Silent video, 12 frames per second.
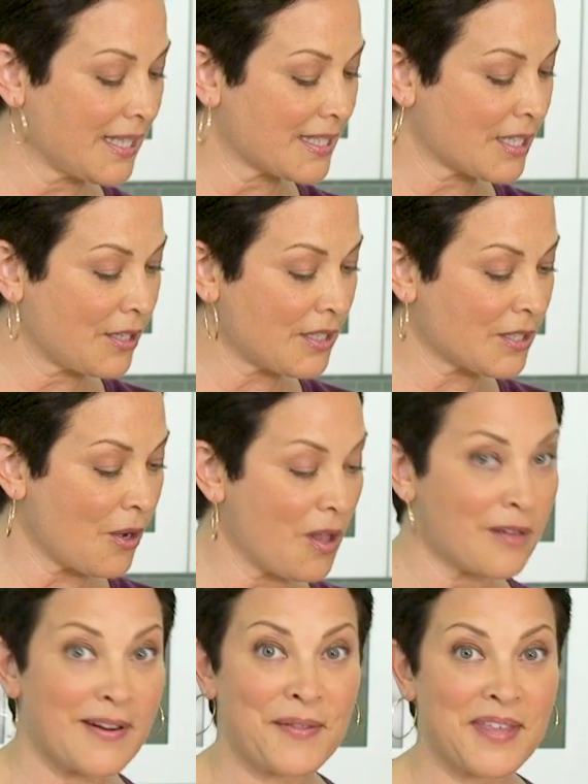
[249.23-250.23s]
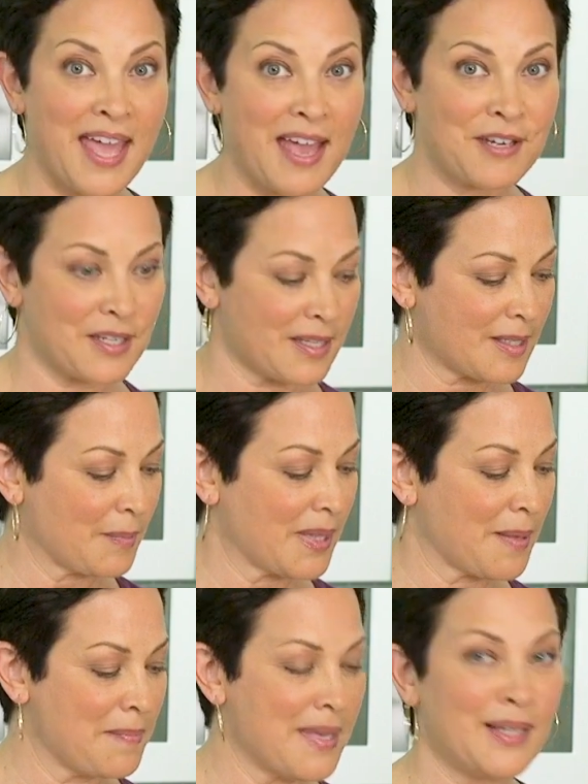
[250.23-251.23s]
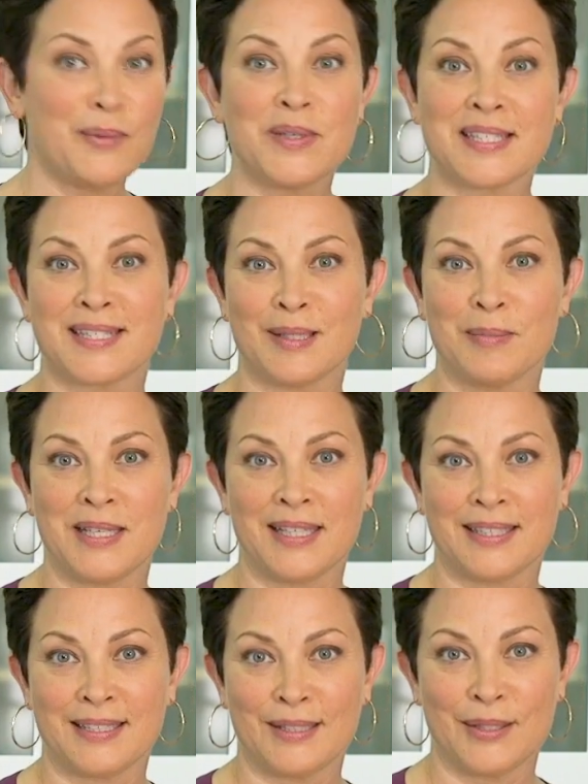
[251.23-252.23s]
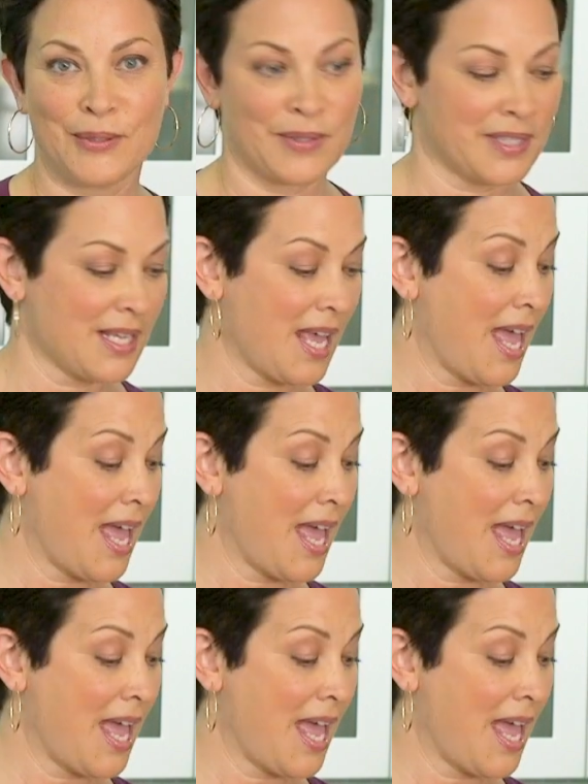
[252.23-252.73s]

it's cooked all around the edges, but the middle will still be a little loose.